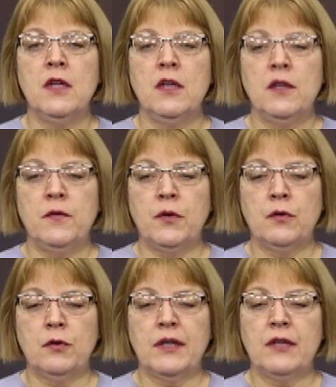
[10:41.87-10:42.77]
if you're
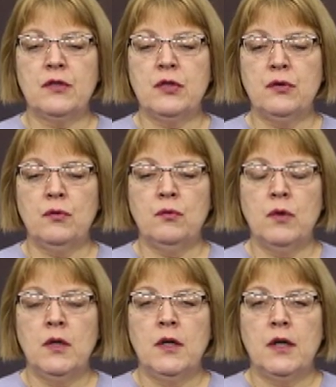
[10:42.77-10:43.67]
looking to
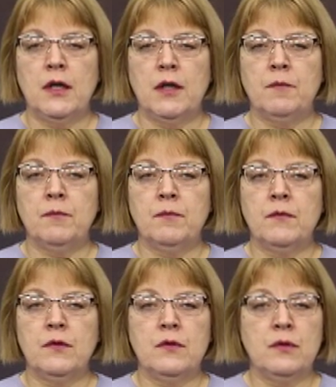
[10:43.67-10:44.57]
um,
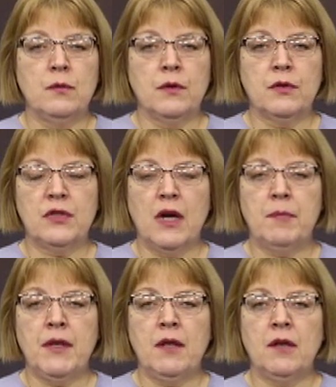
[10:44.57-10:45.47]
do a little
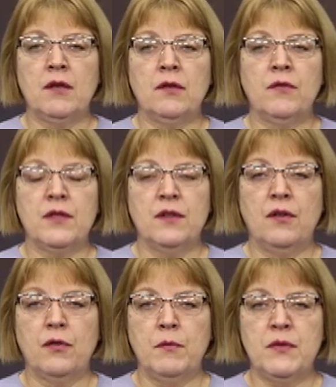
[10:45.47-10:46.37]
shopping, visit
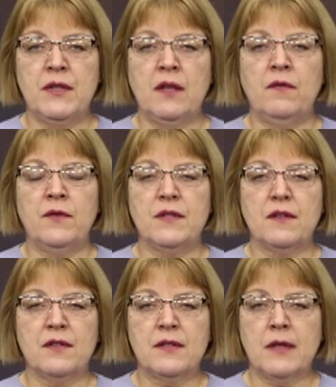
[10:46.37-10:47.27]
another museum, visit
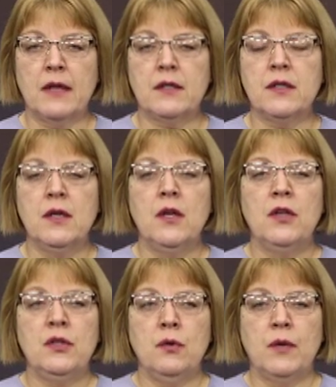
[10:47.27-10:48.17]
a site,
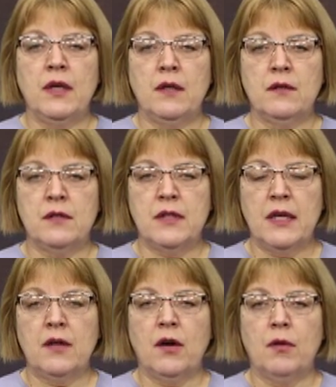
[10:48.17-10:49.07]
you can
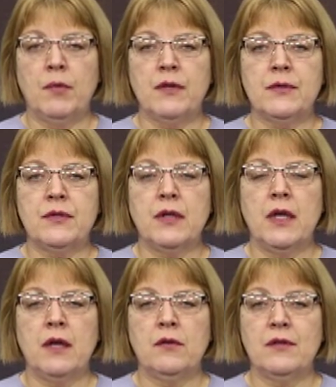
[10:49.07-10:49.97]
take our bus
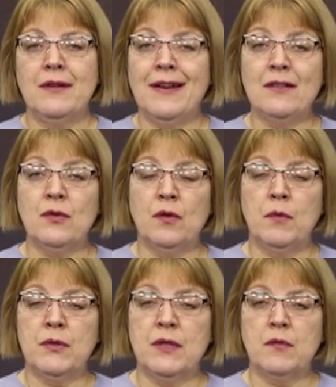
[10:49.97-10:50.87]
and not do the
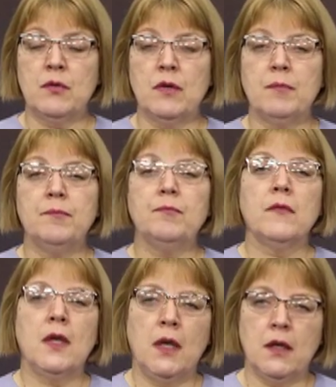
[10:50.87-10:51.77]
museum trip
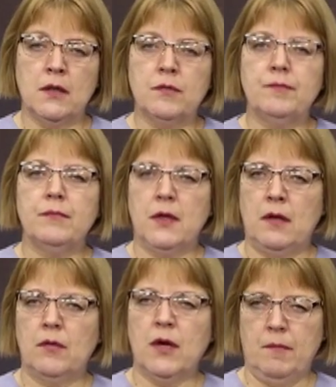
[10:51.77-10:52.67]
and you
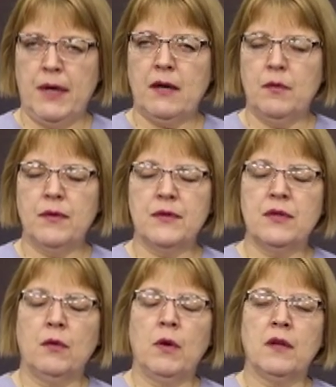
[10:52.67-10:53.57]
know, come back with us. So
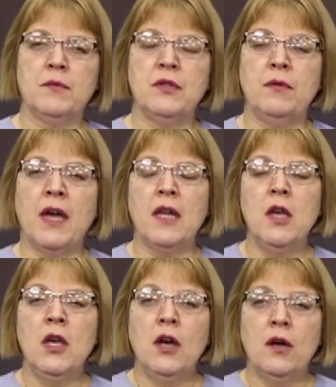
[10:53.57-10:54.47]
you're welcome to do that.
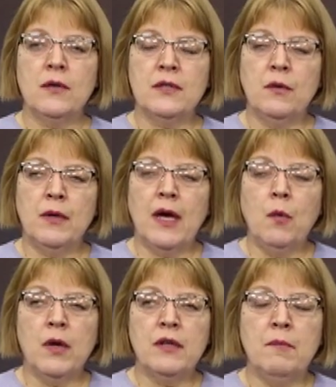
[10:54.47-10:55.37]
Also, I
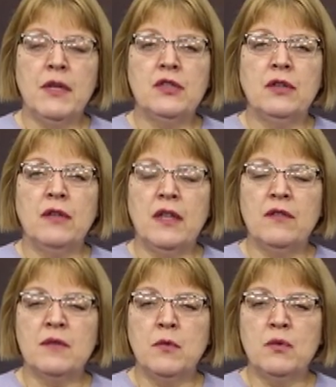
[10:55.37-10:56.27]
wanted to mention in
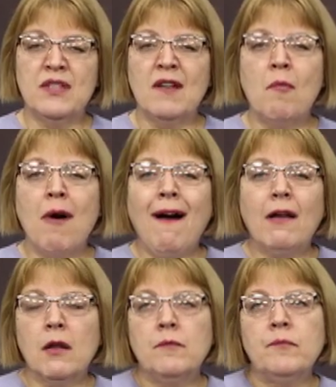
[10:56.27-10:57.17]
this museum
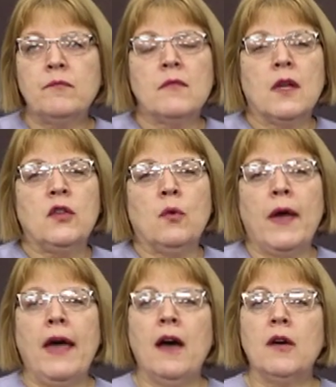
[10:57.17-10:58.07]
mile, you
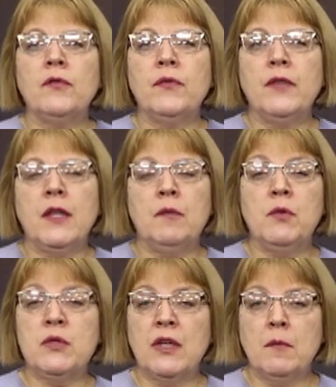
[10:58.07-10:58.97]
have the
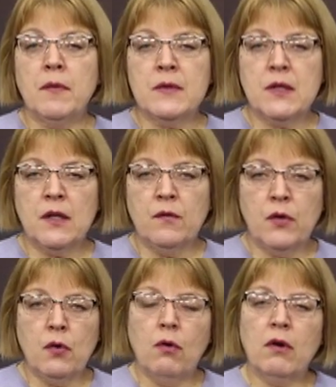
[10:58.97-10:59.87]
Museum of the City of New
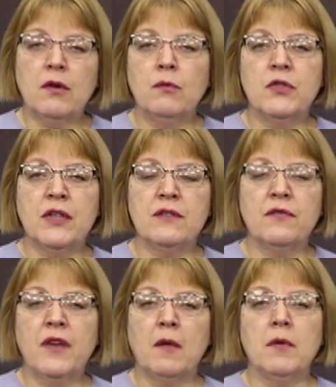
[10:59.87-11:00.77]
York, which has a
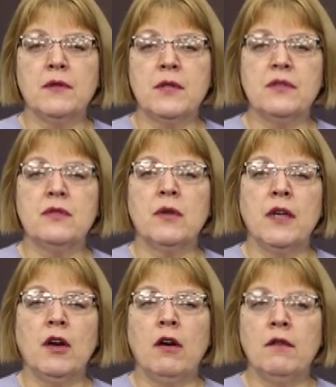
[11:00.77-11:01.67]
fabulous
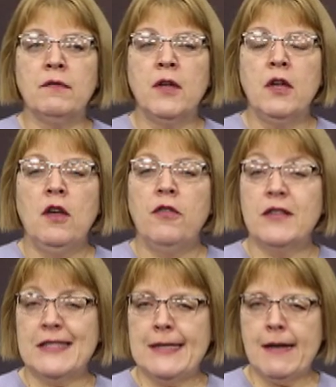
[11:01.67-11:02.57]
history of the
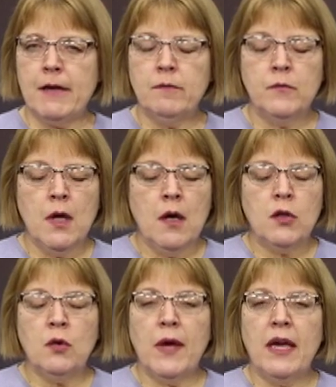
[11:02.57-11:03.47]
city.
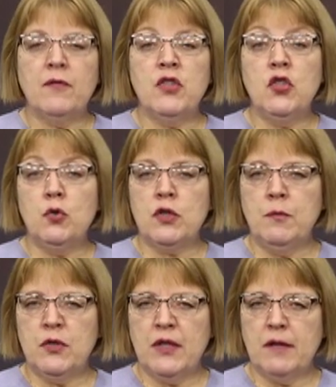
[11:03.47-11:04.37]
You have the Jewish
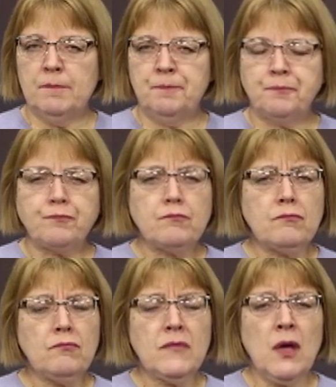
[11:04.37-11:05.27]
Museum,
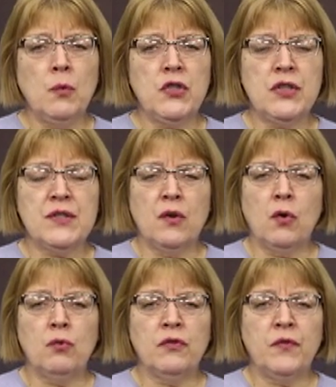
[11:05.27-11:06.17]
which is an
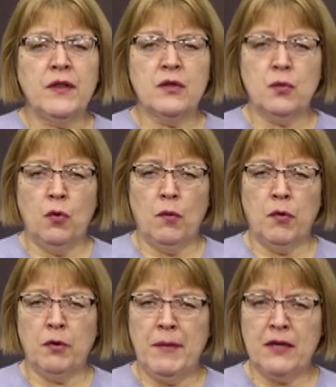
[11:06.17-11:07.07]
old Felix
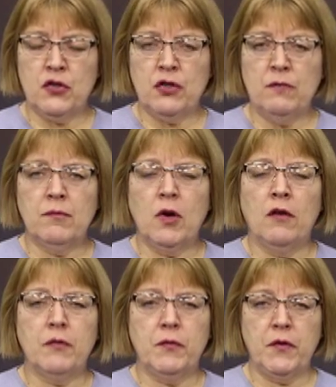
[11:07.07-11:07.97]
Warburg mansion
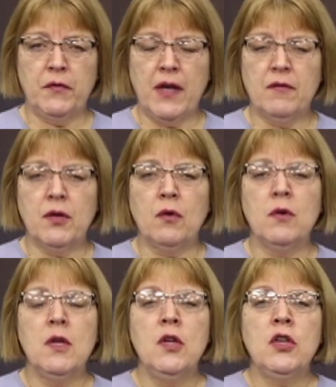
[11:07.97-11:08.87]
off of Fifth Avenue.
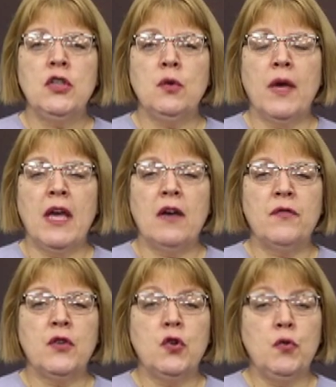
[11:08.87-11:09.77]
You have
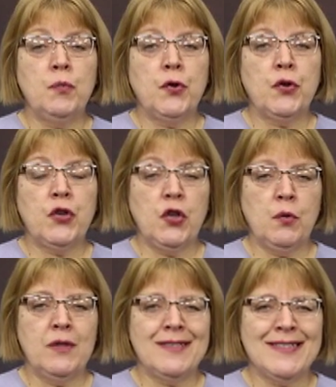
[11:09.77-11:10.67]
the Cooper
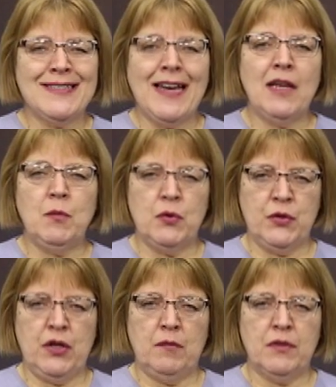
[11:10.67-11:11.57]
Hewitt Design
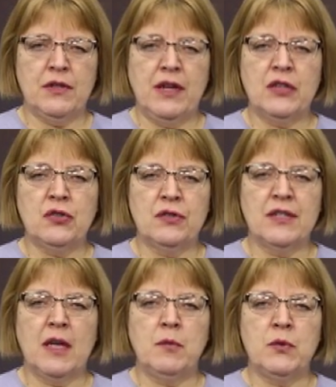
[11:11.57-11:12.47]
Museum. It's a National
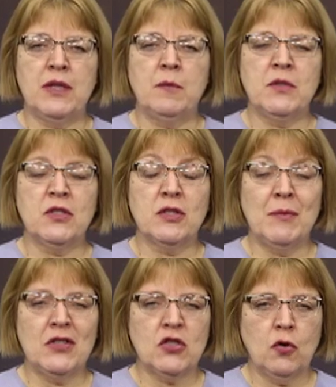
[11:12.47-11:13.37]
Design Museum. It's a
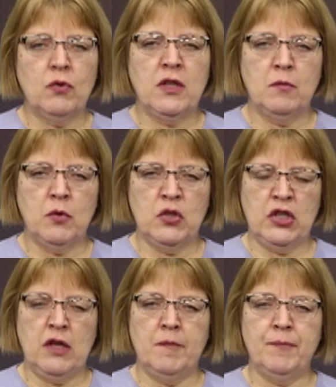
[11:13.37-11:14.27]
Smithsonian
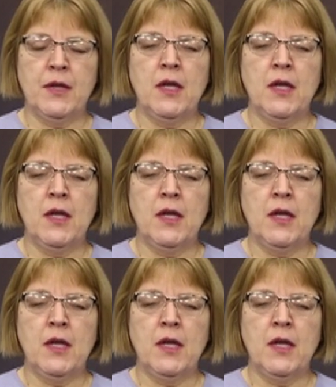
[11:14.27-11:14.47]
Museum.